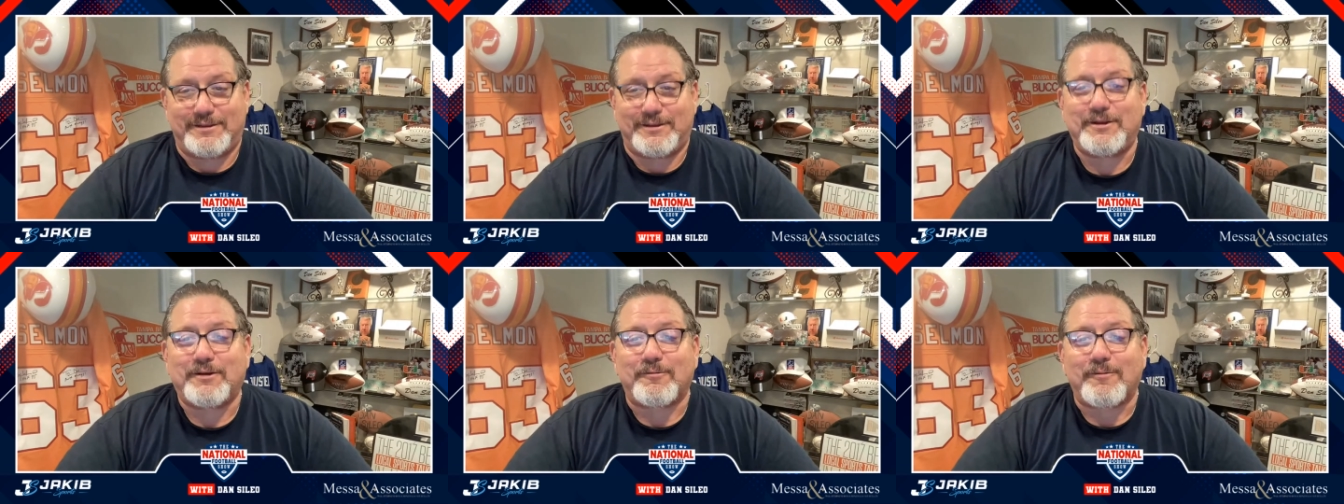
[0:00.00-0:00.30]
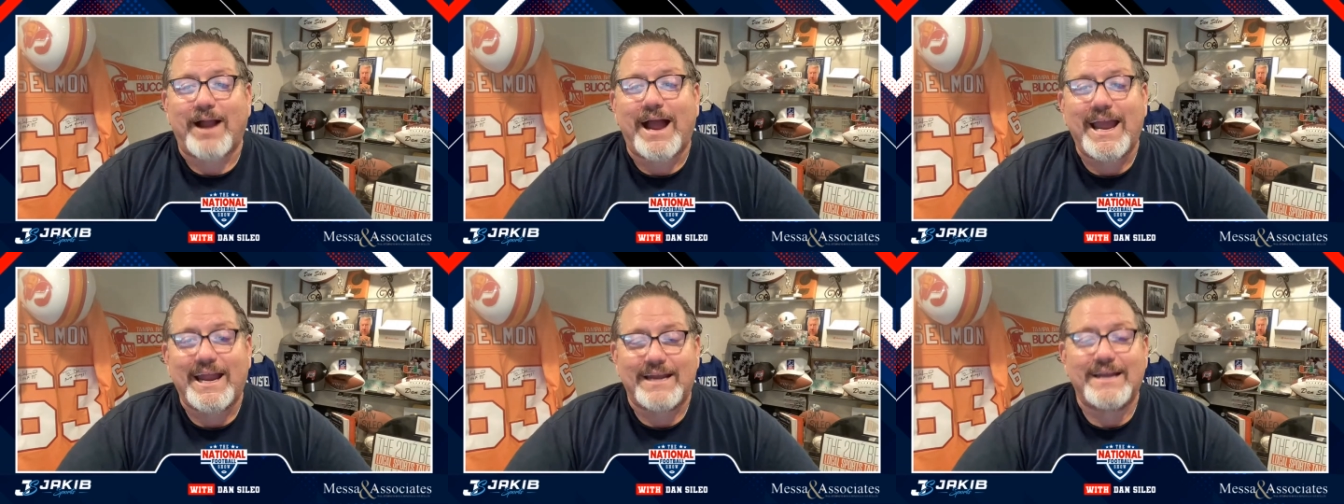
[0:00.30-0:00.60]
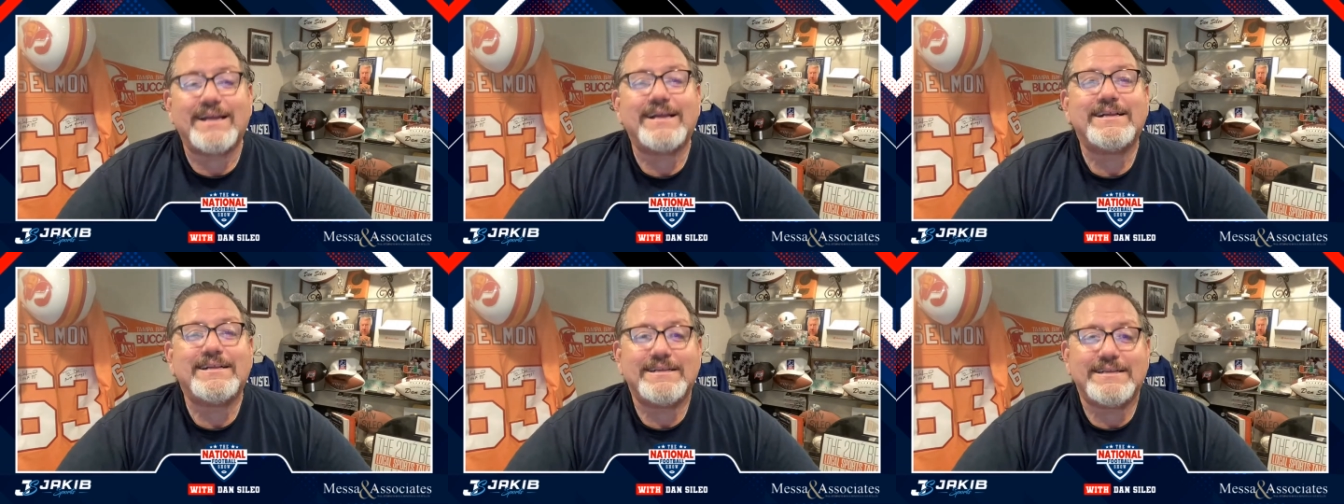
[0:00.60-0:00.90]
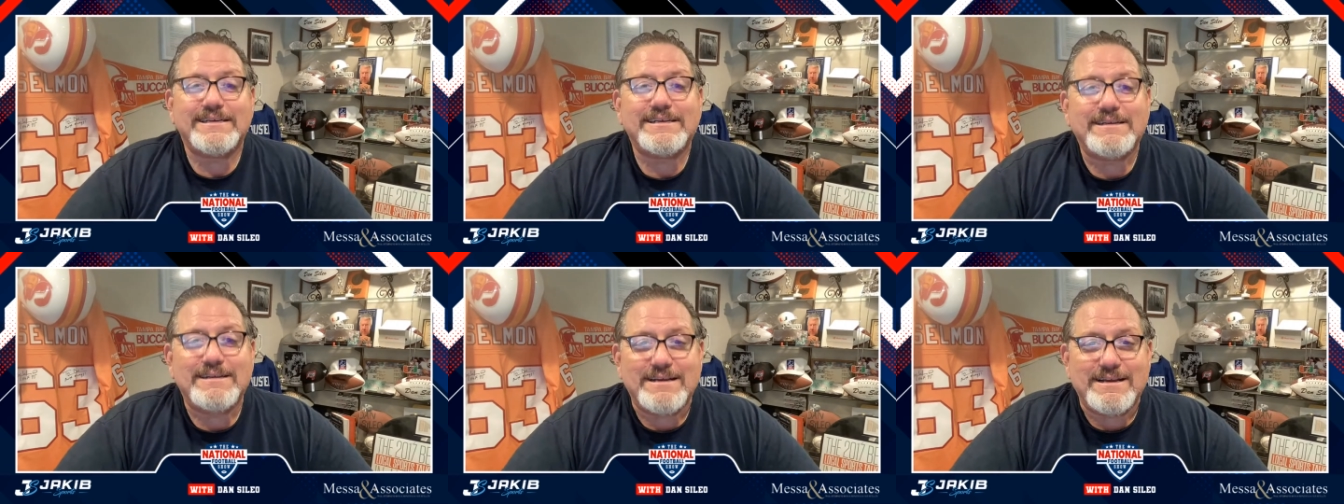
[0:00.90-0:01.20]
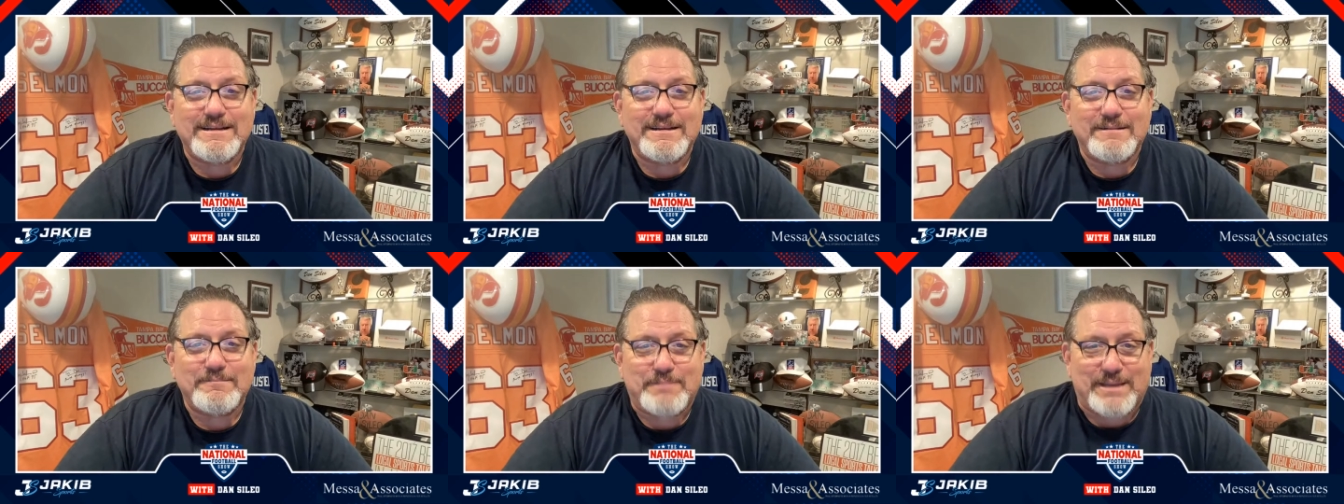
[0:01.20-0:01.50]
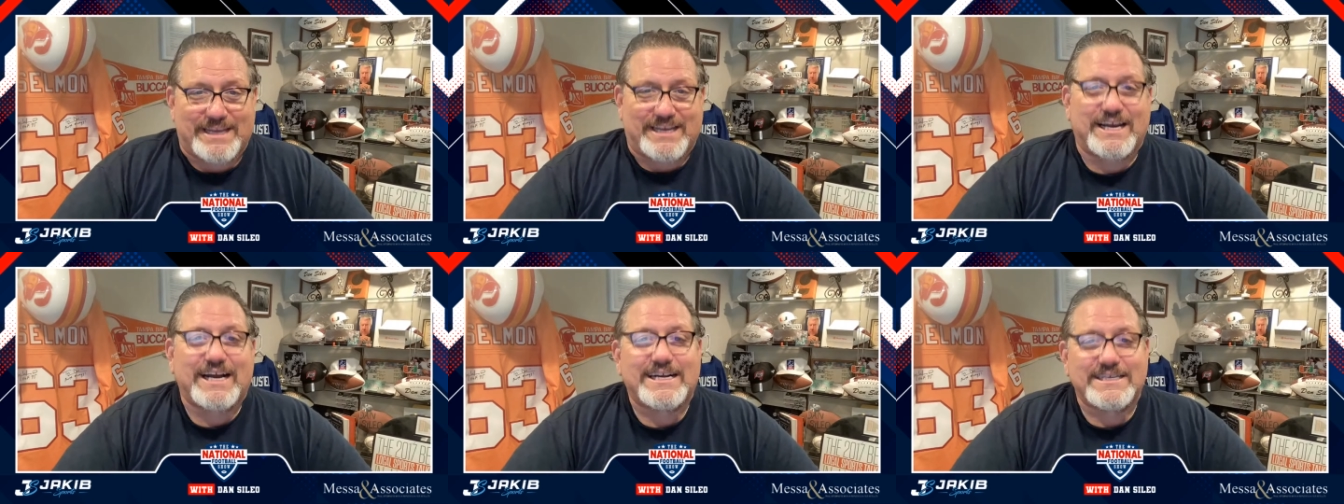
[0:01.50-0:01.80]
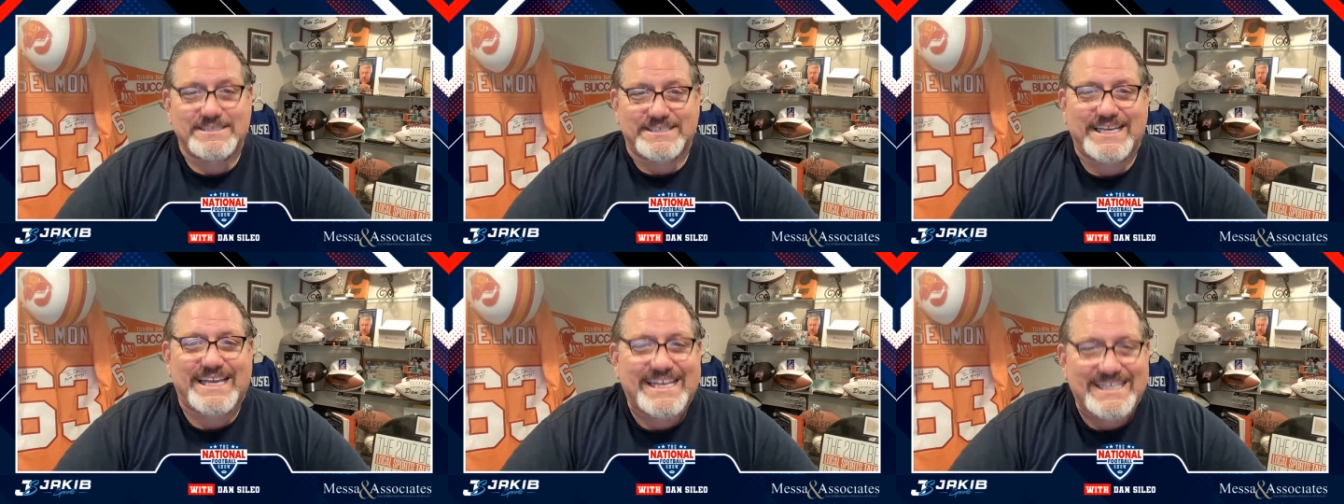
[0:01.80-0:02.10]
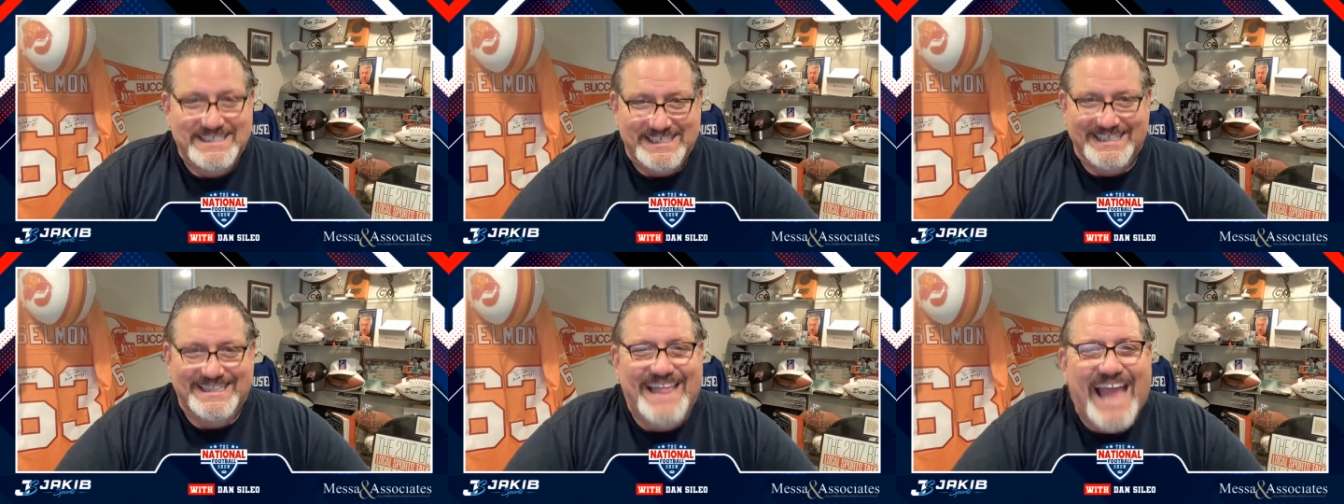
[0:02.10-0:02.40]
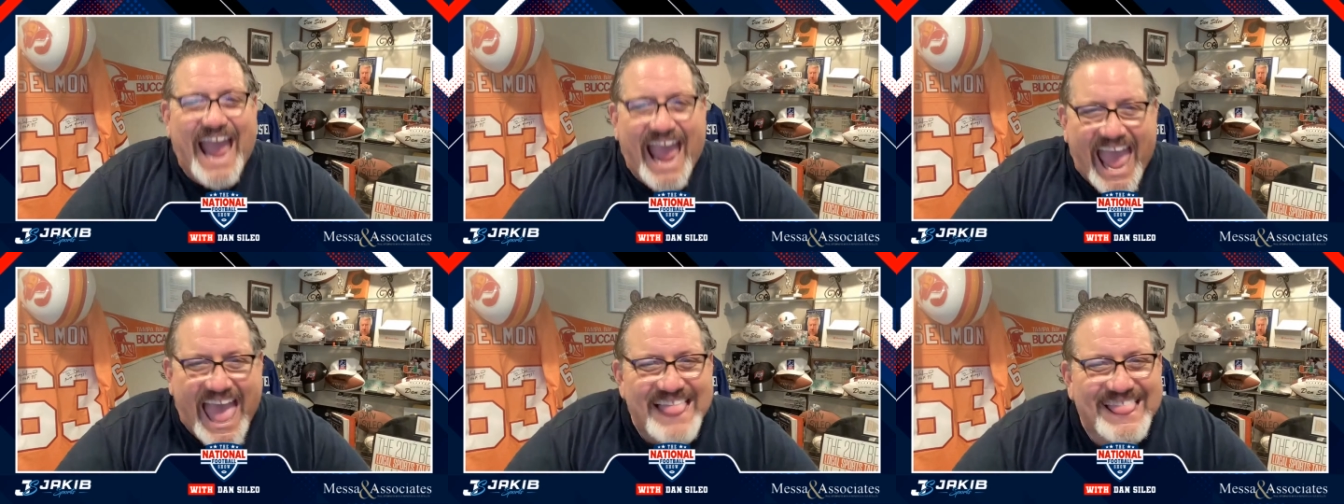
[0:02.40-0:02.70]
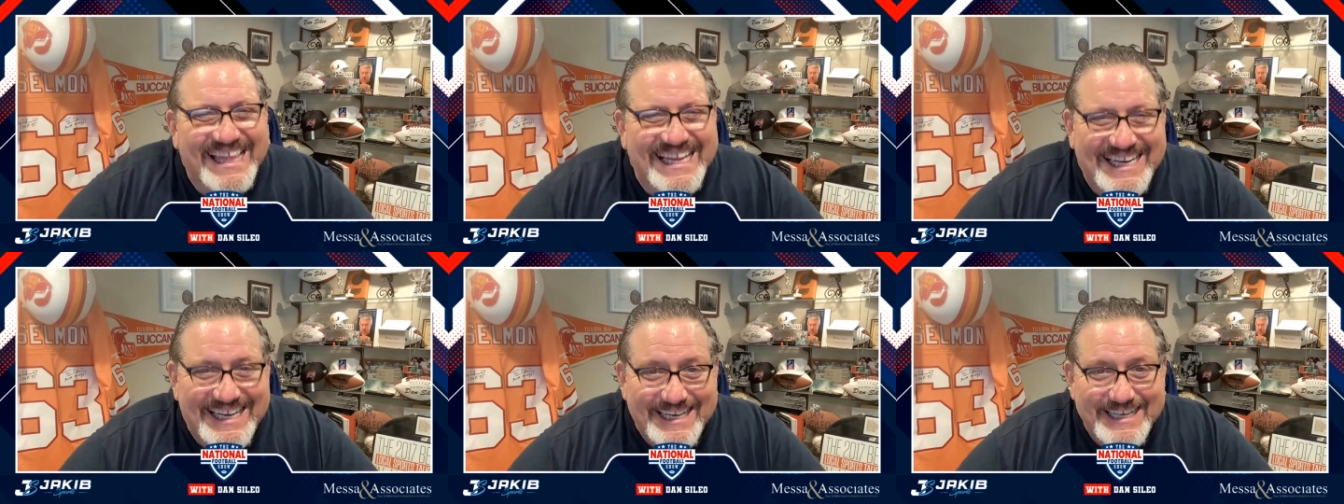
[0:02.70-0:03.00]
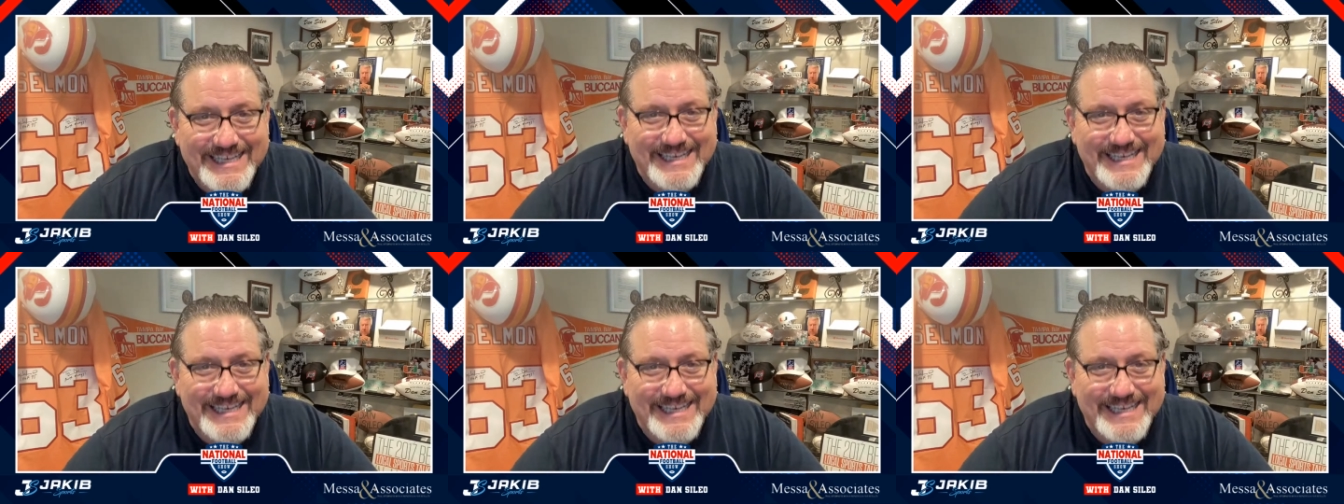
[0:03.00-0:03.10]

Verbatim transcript: you're right. Because he's a talent.